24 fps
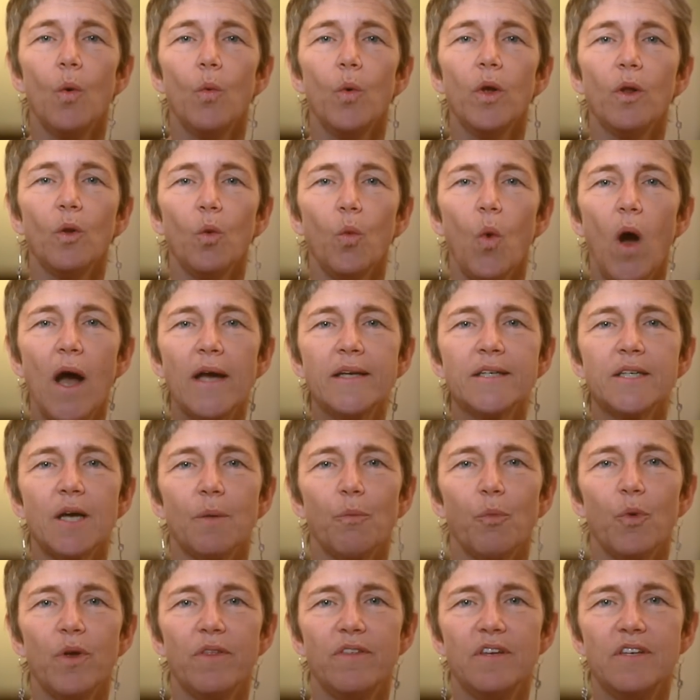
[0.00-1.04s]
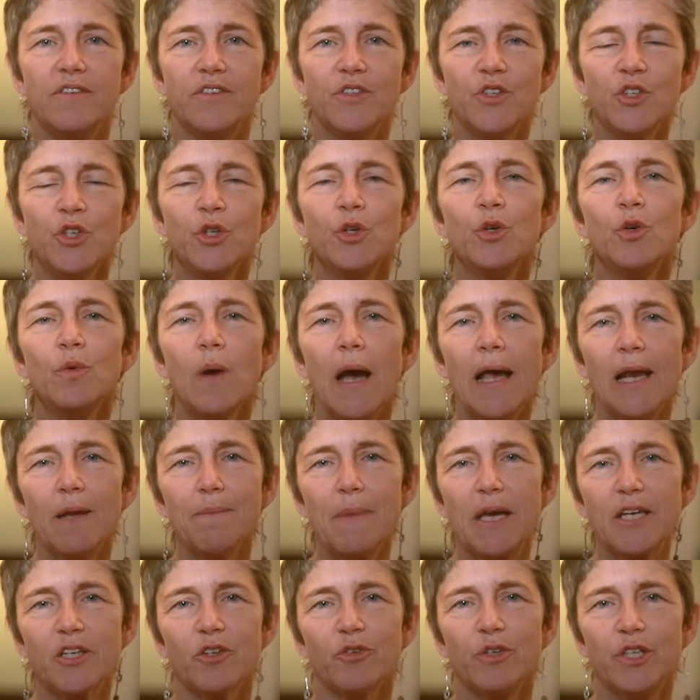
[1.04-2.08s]
we'll wind up with these two
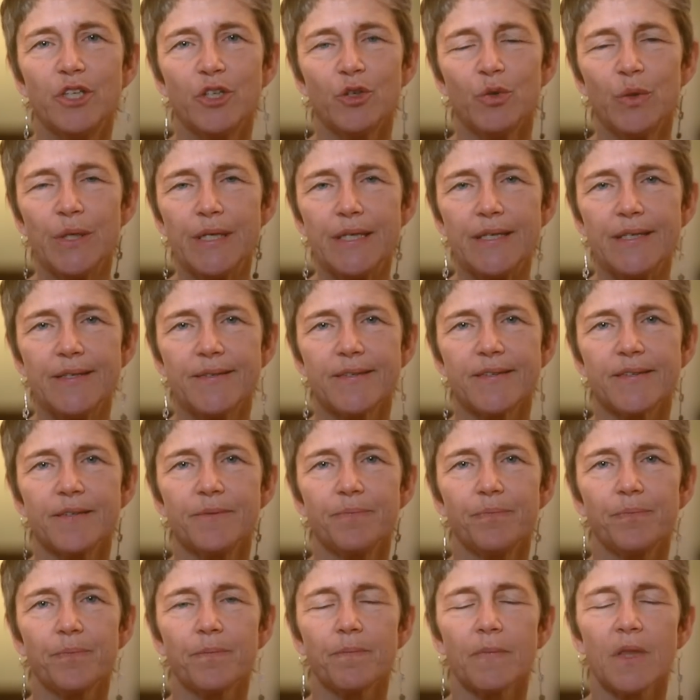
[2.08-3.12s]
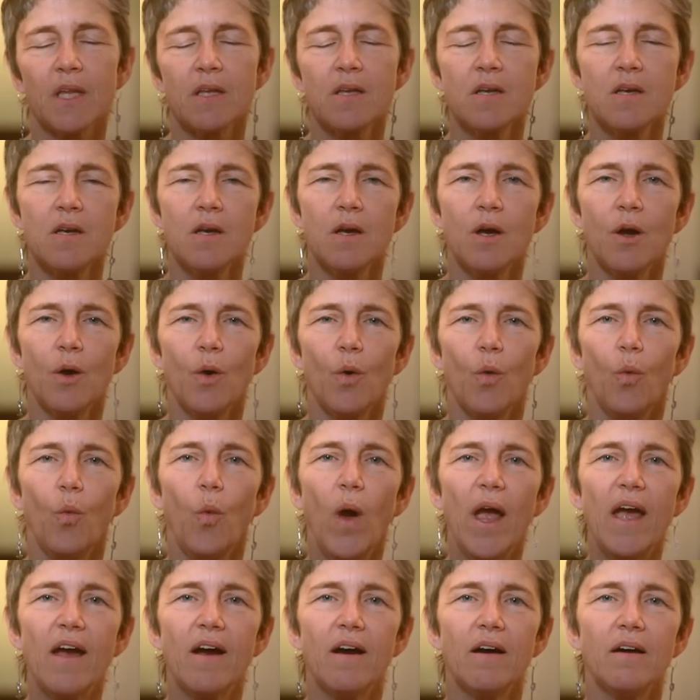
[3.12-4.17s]
elementary trees
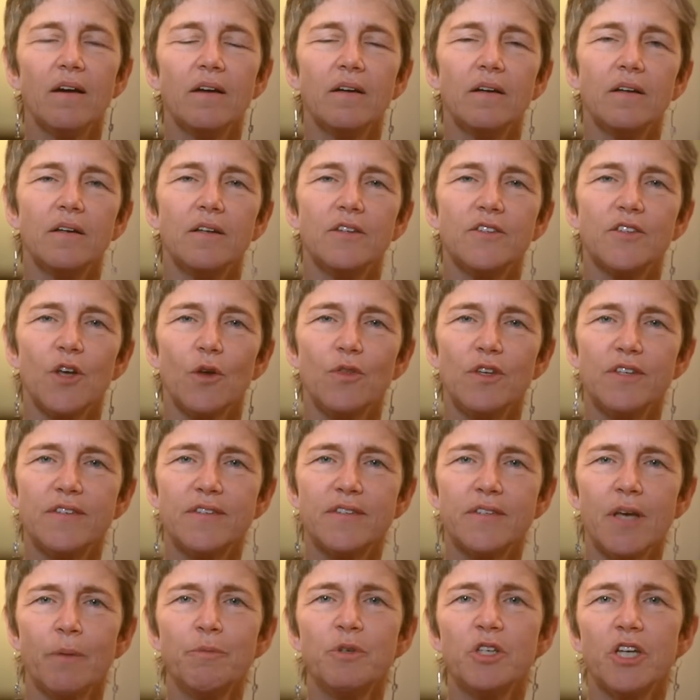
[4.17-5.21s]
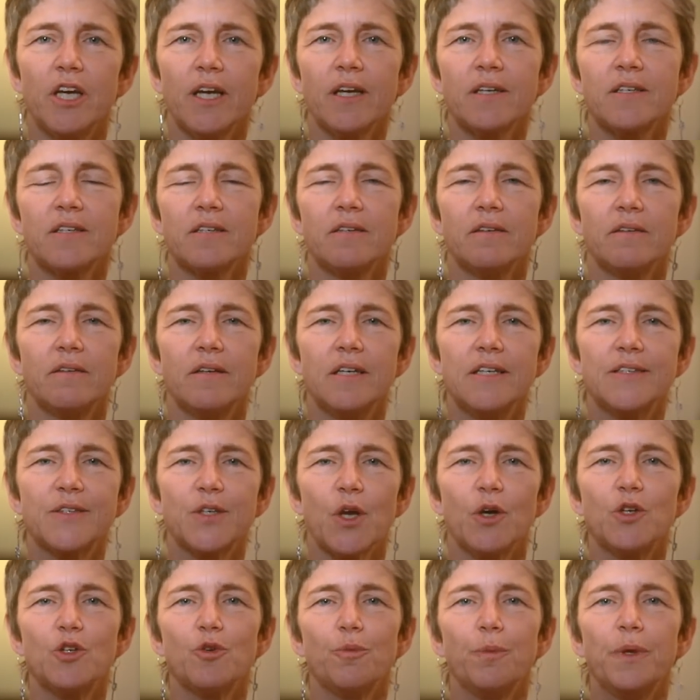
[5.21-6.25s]
where, so the subject is
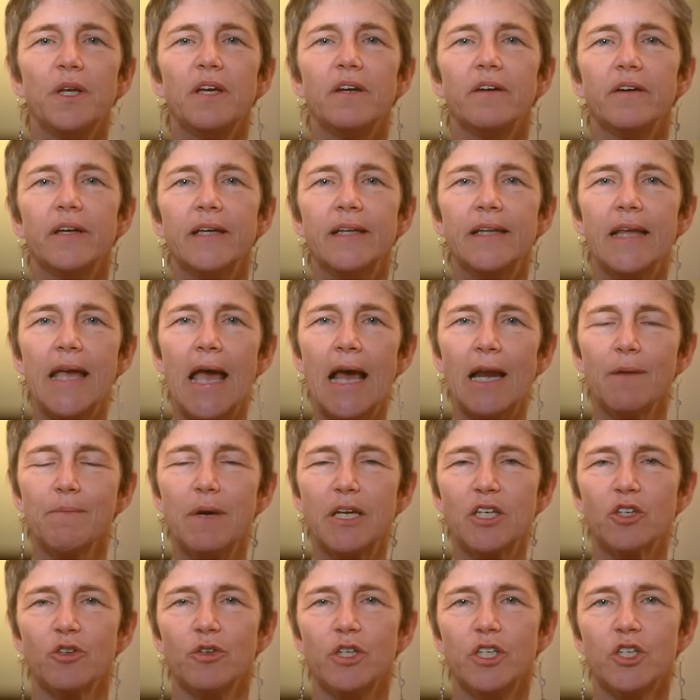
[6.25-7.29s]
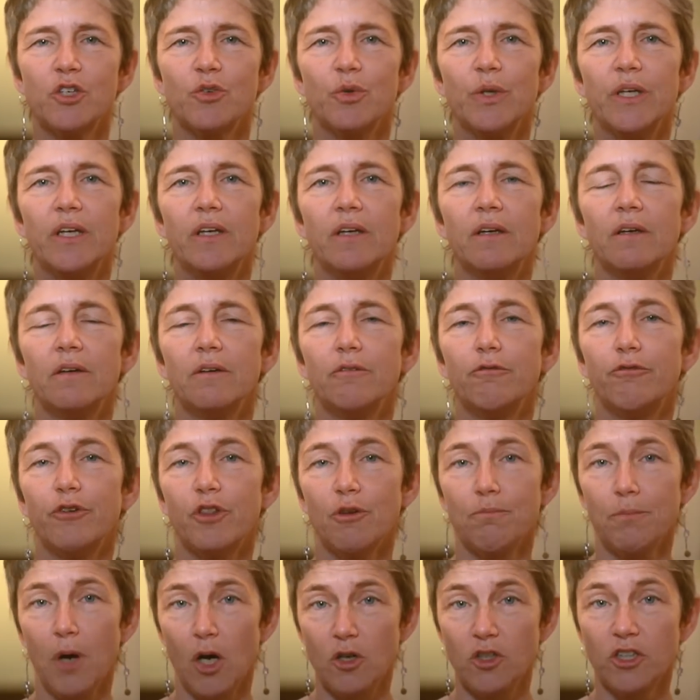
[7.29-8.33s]
going to appear in the elementary tree for
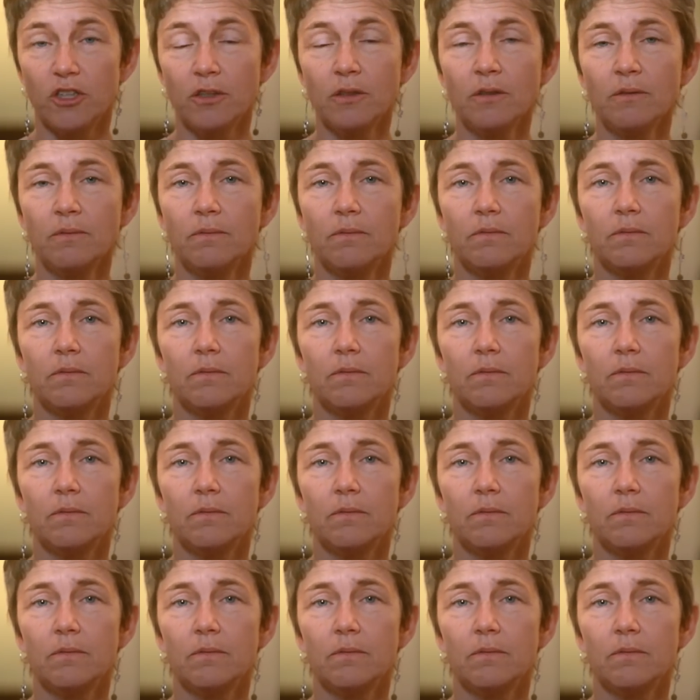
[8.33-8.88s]
the modal,